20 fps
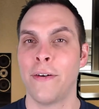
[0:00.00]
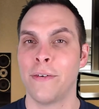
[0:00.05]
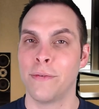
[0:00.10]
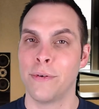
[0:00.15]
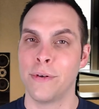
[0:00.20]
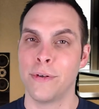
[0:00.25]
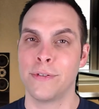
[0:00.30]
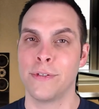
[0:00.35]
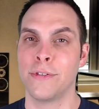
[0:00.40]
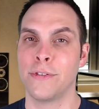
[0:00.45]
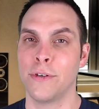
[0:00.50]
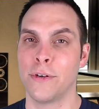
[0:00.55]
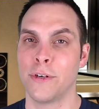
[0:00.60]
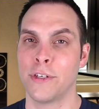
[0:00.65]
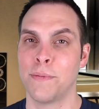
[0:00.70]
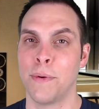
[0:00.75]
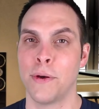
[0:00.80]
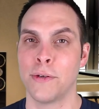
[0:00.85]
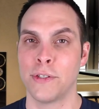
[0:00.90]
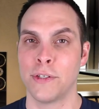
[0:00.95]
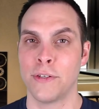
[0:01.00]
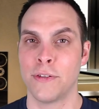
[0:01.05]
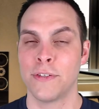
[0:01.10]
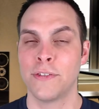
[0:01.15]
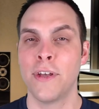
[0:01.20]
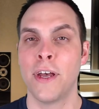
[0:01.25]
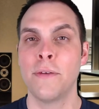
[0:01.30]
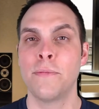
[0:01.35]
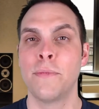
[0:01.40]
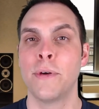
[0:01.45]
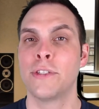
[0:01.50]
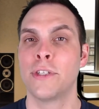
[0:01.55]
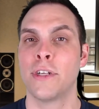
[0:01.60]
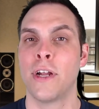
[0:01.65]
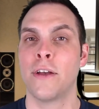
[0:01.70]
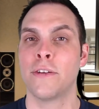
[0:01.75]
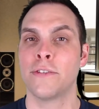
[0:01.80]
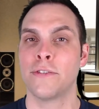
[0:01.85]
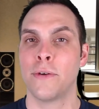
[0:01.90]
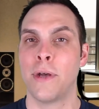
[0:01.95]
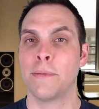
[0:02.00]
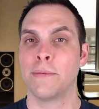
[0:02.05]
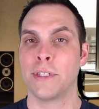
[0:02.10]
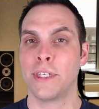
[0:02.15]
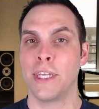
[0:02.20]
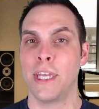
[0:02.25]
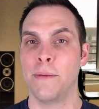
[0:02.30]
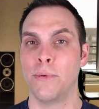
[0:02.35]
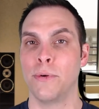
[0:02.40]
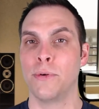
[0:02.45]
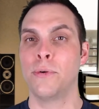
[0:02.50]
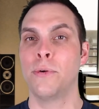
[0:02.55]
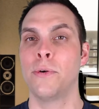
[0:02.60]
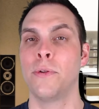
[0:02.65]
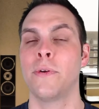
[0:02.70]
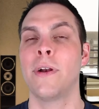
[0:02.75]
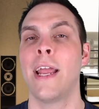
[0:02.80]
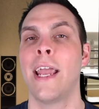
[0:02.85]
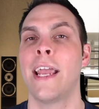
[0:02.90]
It reduces your exposure to the sun, which could also help to keep you cooler